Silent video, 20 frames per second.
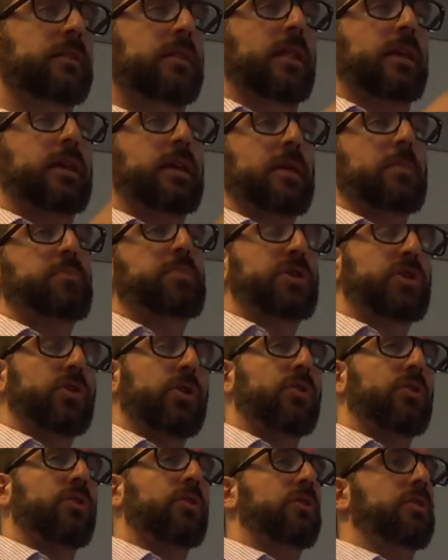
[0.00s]
like a
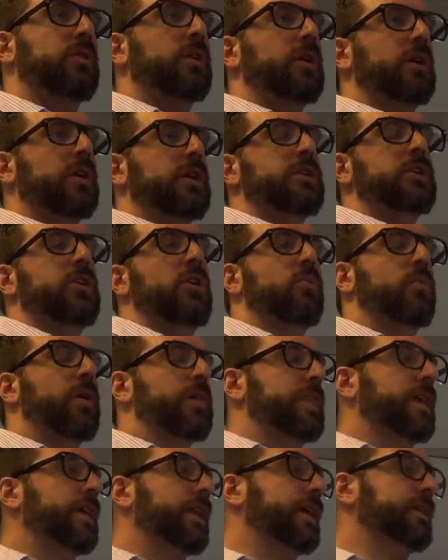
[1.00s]
pure, you know,
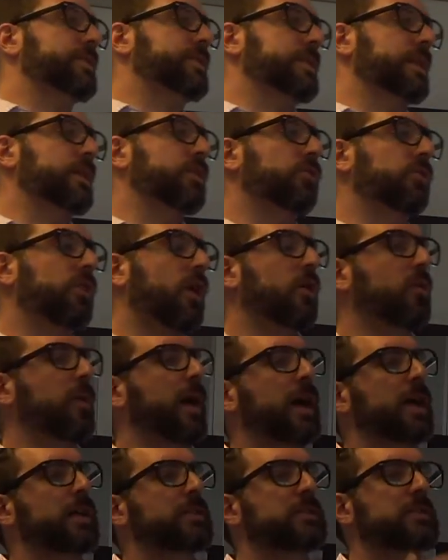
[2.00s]
within a single
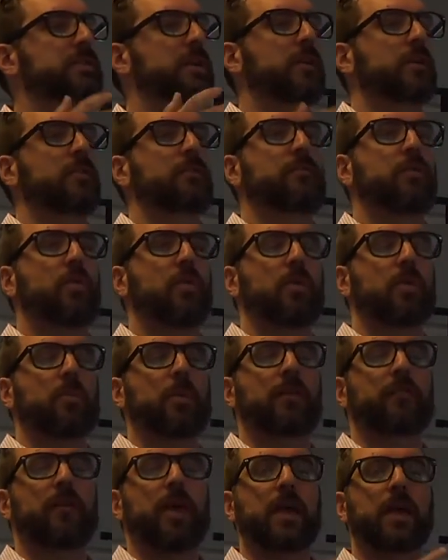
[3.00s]
OS form
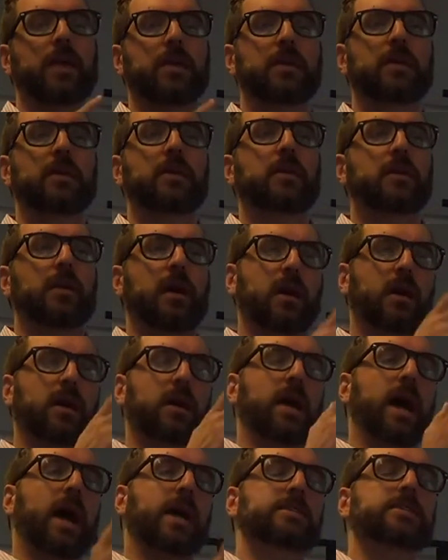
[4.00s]
of a
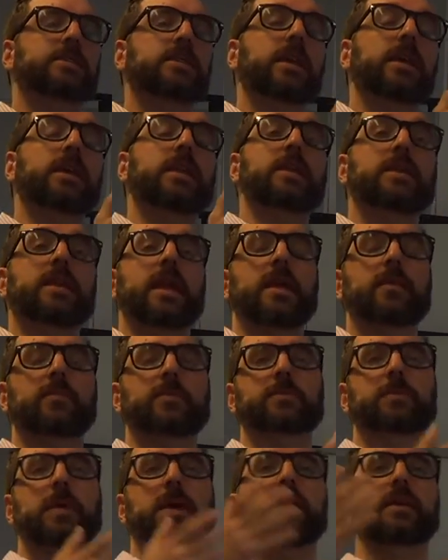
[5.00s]
uh, isolated
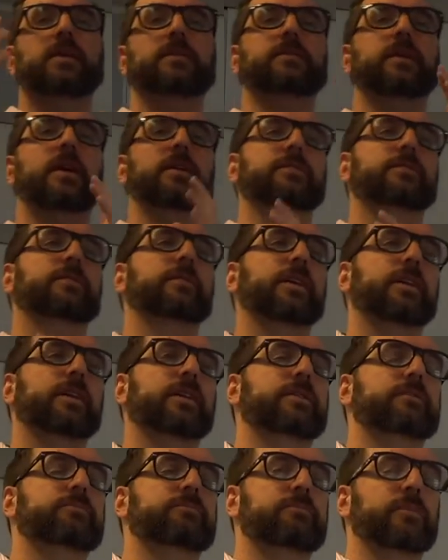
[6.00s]
namespace,
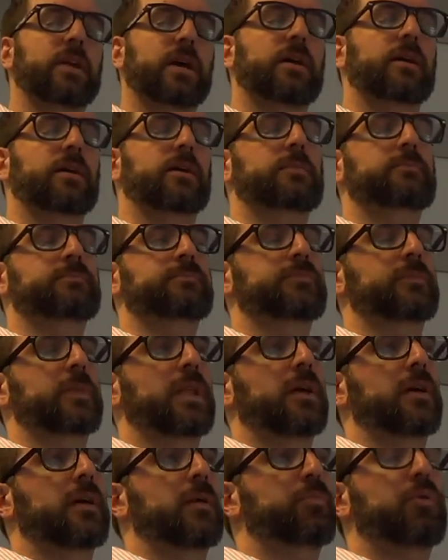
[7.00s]
isolated um, uh,